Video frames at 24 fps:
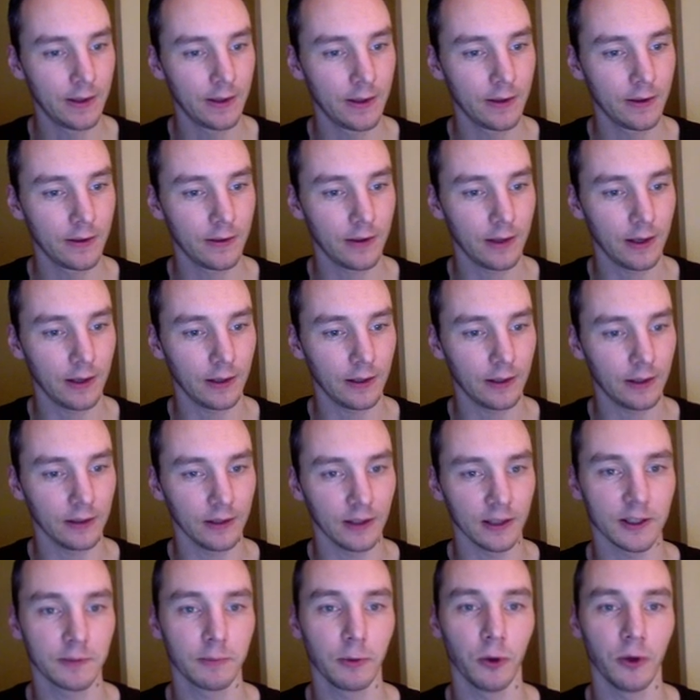thing like the
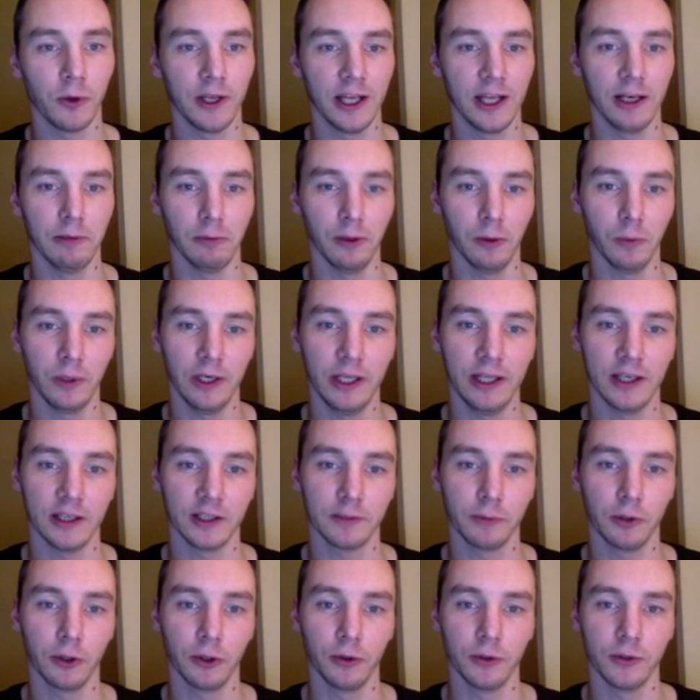exploding enemy. When he
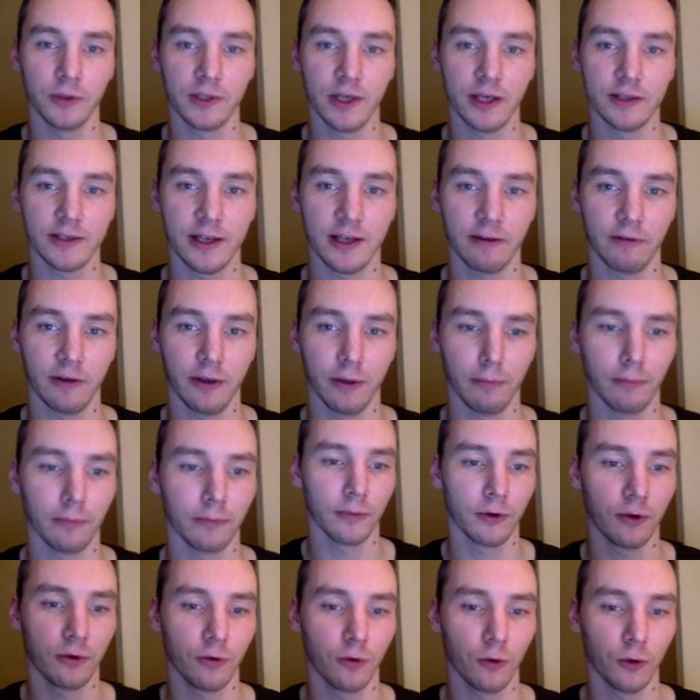explodes, let's have him
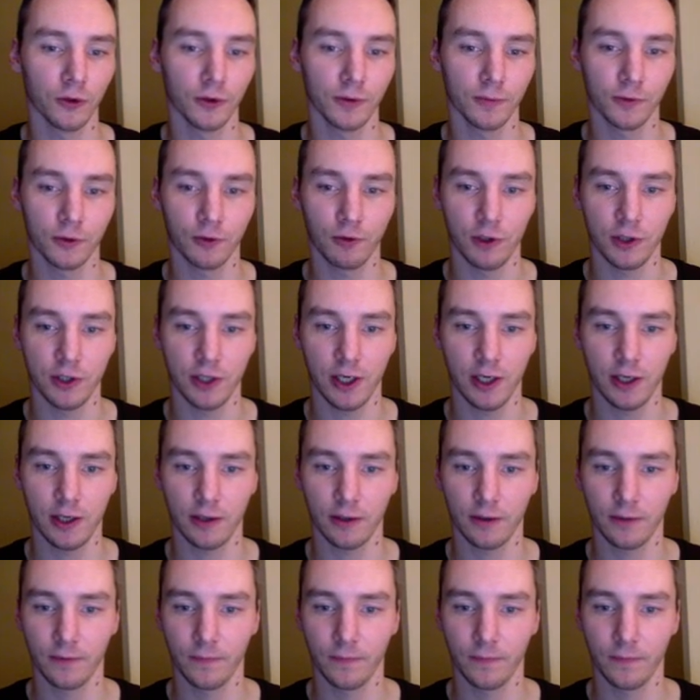cause some screen shake.